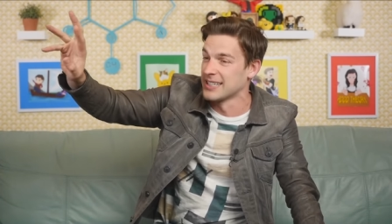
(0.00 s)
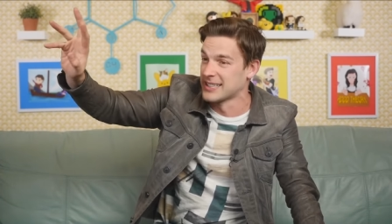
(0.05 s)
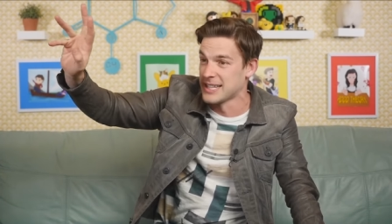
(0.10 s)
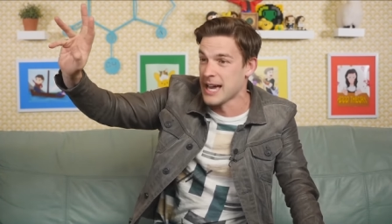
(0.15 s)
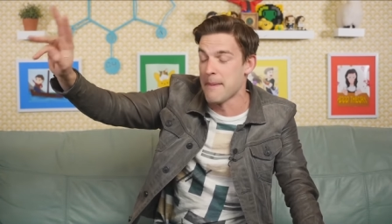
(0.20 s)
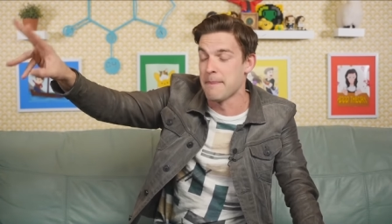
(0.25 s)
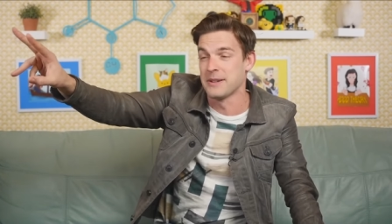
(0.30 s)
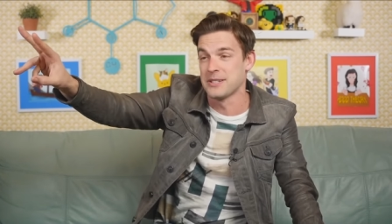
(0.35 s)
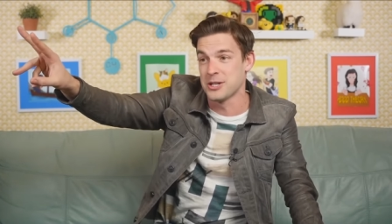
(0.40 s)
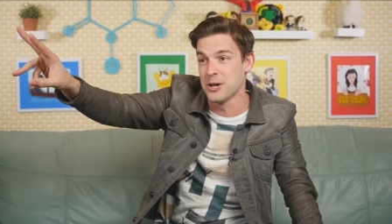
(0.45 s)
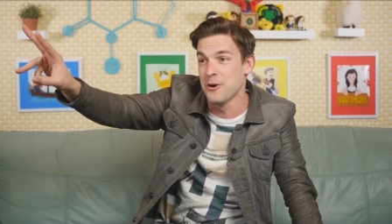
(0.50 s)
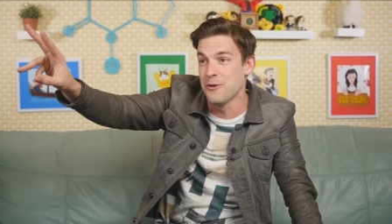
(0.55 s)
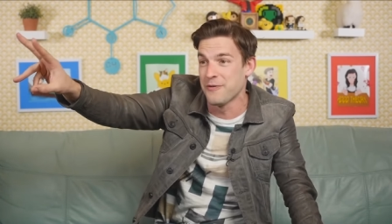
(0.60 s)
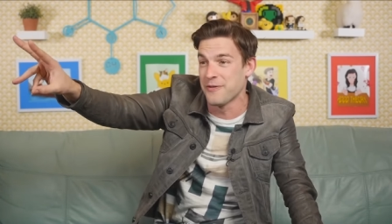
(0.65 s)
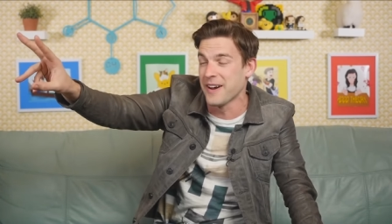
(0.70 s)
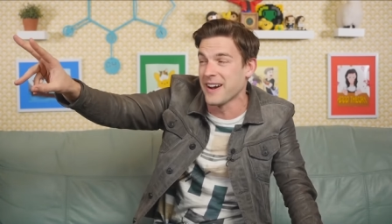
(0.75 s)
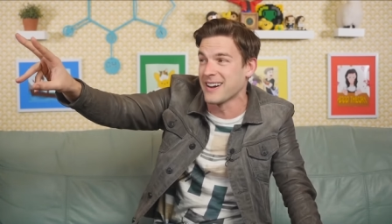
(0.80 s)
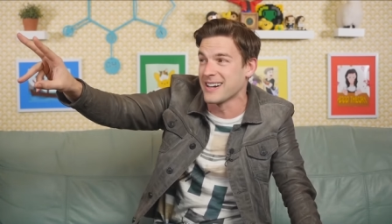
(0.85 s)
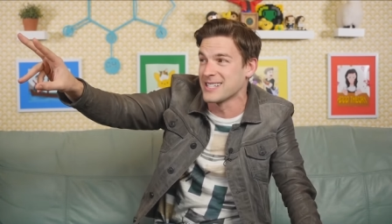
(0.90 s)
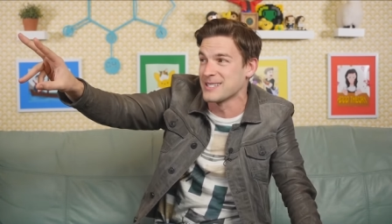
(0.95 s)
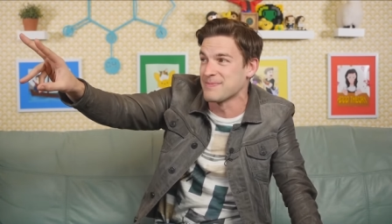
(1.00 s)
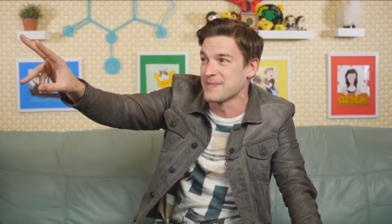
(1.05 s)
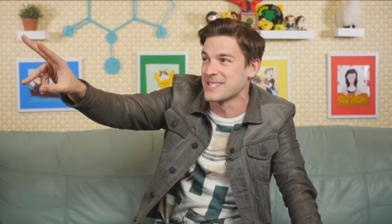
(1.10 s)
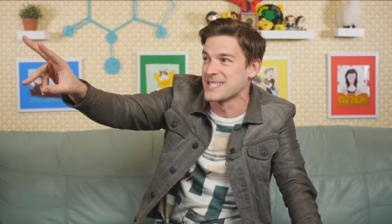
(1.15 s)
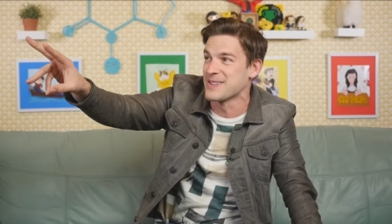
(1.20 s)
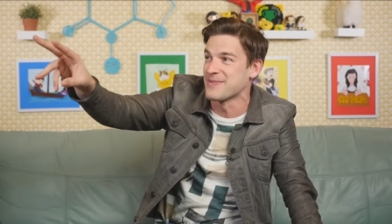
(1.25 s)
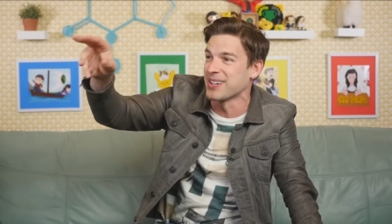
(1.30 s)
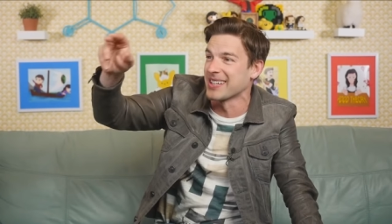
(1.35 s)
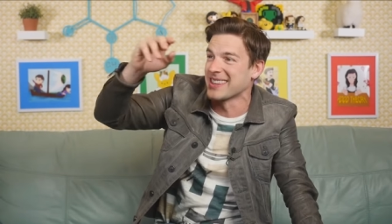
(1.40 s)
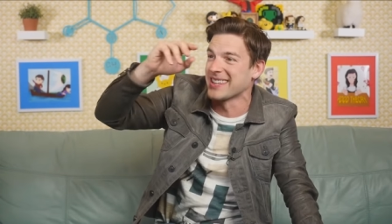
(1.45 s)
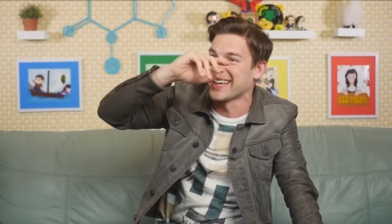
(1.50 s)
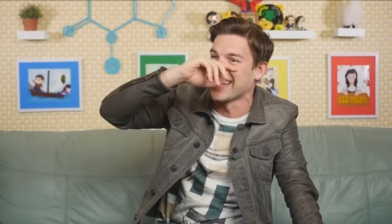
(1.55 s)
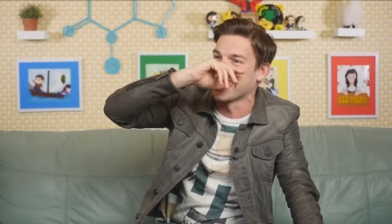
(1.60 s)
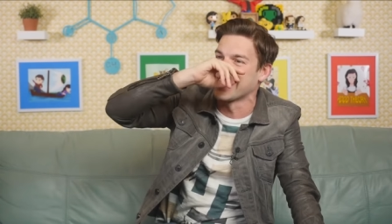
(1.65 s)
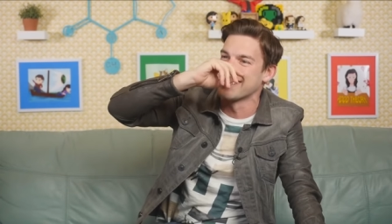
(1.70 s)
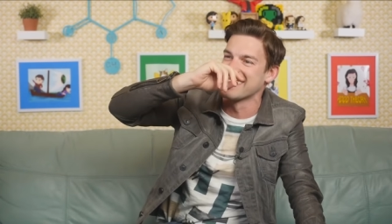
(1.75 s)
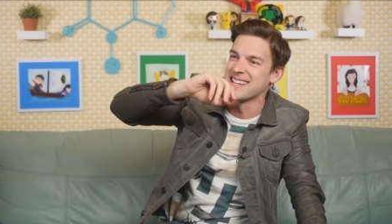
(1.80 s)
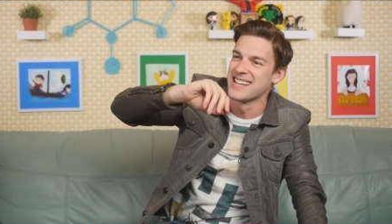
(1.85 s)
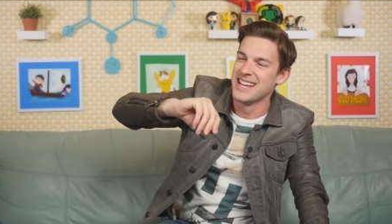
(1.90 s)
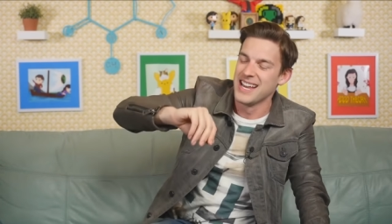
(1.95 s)
like that, but two very specific
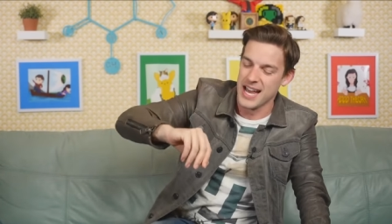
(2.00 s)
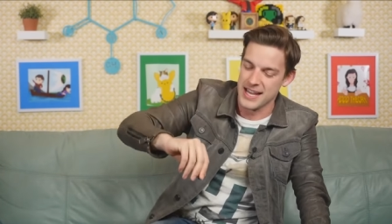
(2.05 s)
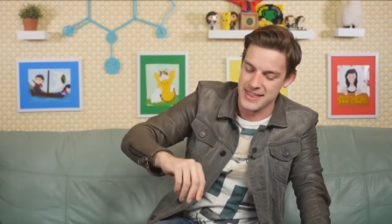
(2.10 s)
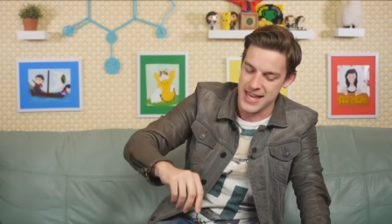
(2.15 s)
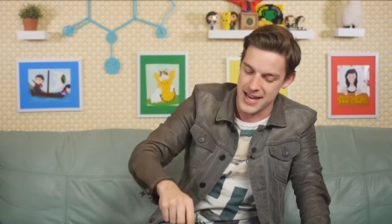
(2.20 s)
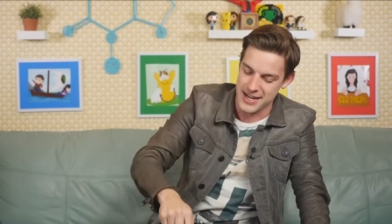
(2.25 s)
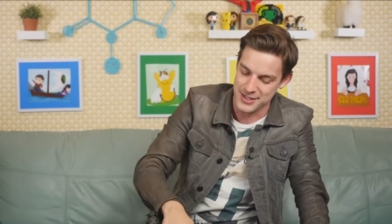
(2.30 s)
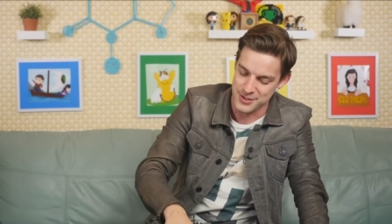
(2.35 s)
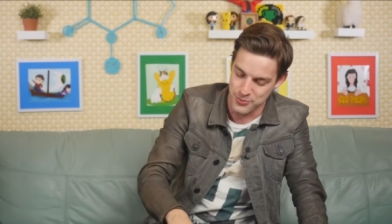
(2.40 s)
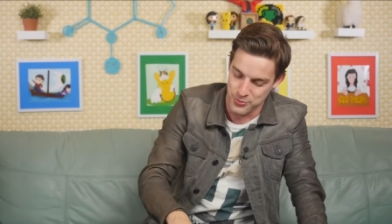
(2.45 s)
things, and that is